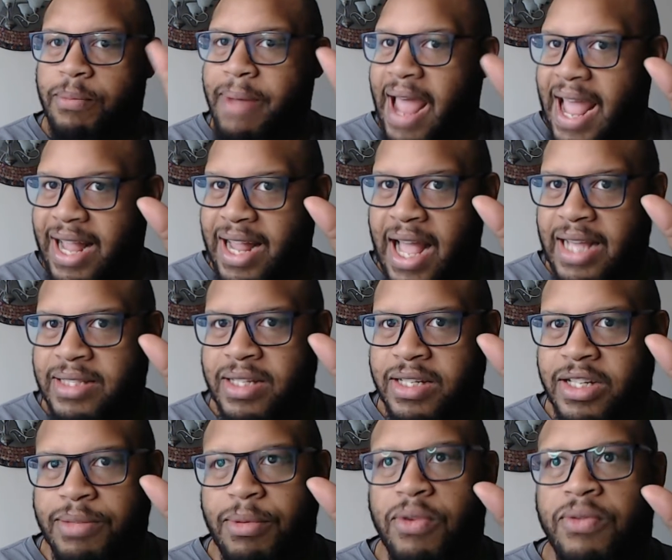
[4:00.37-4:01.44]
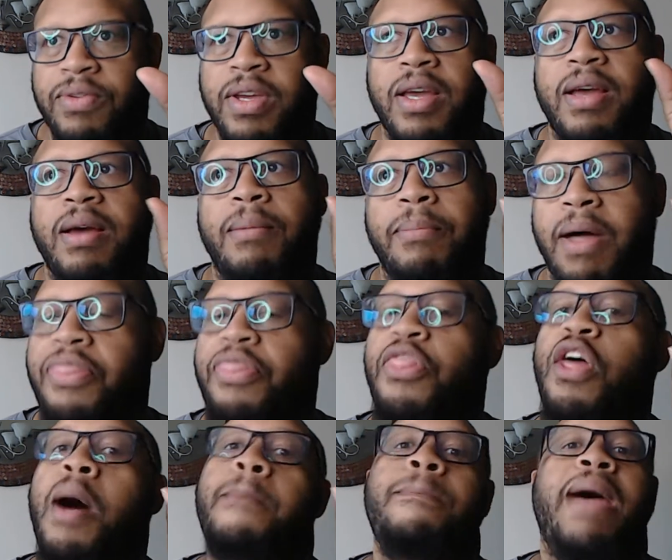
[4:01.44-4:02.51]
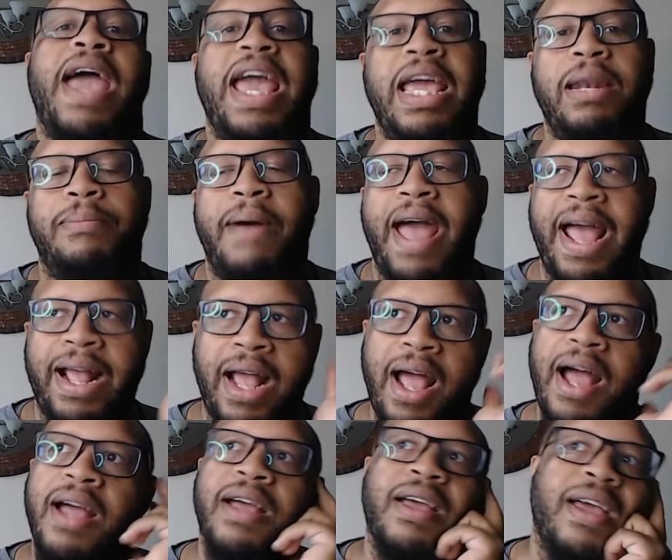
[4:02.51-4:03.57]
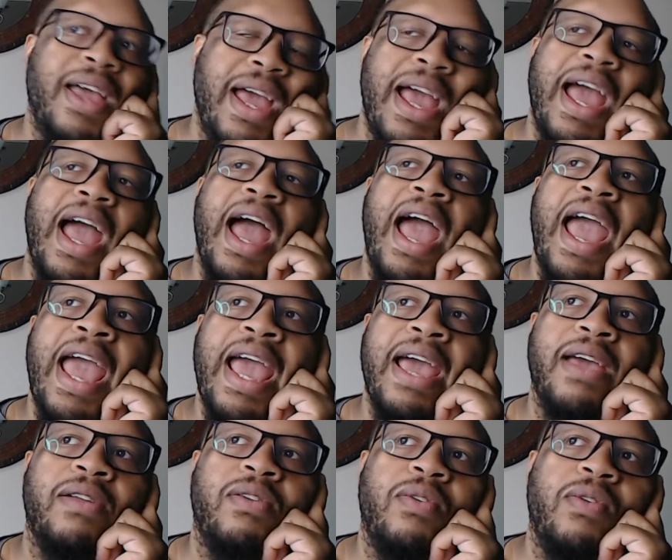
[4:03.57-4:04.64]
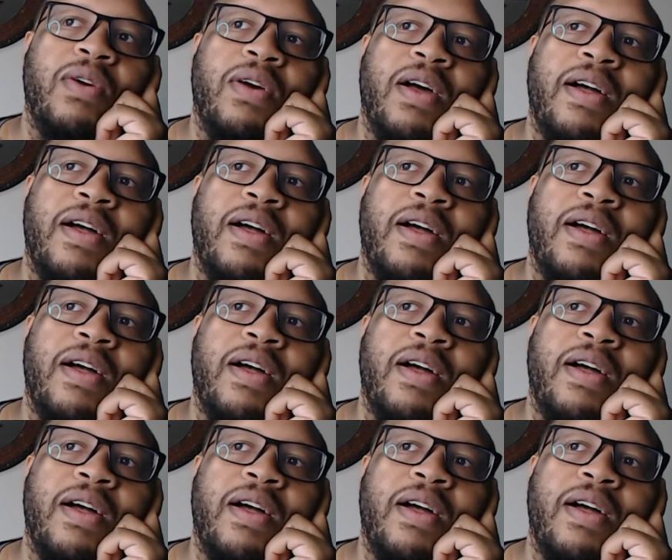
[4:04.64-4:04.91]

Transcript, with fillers: bad guys in this movie, but the main bad guy. And